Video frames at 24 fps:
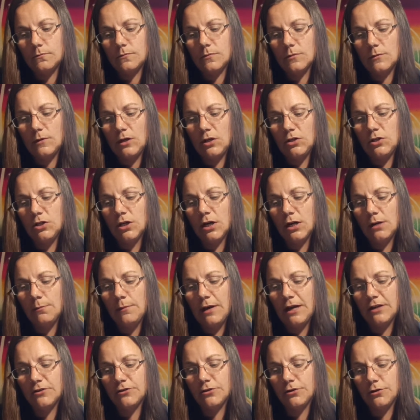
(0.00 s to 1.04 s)
You got to
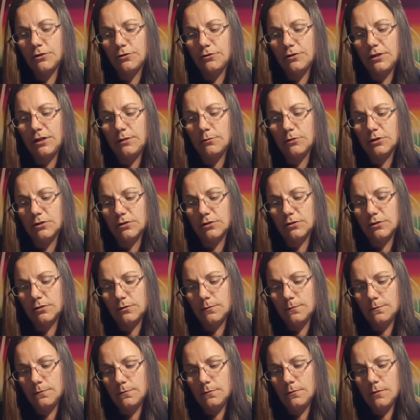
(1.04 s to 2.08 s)
master your demons.
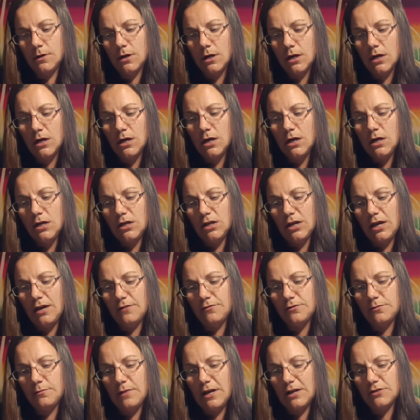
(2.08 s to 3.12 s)
You have to
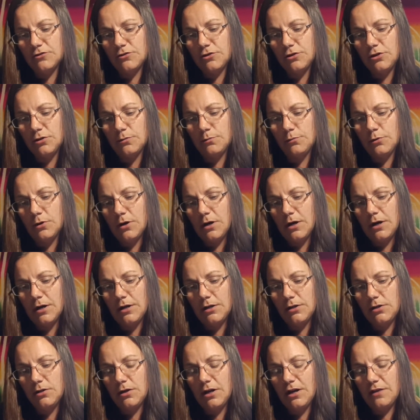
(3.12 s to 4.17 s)
master your pride. You
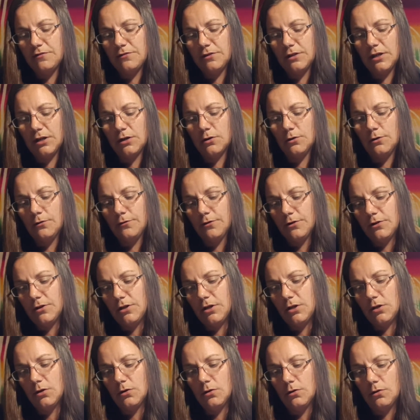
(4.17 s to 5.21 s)
have to let go of your
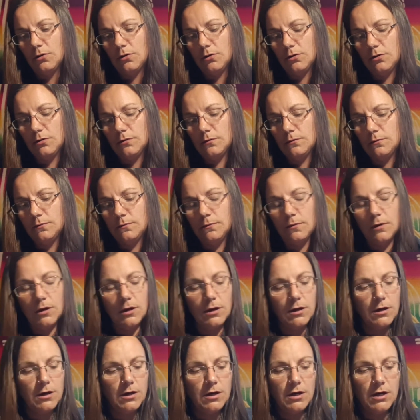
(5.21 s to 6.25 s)
ego.
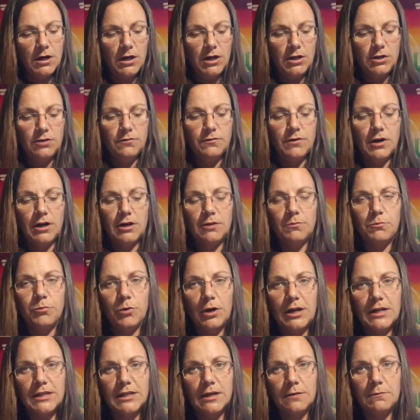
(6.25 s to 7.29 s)
You've got to break
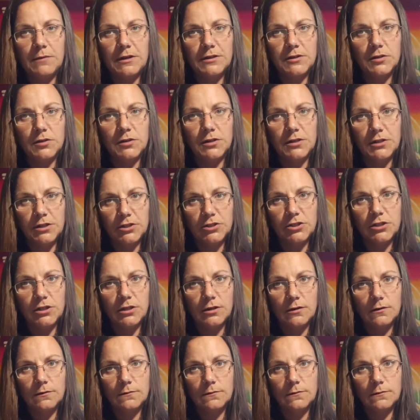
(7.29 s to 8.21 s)
that mental conditioning.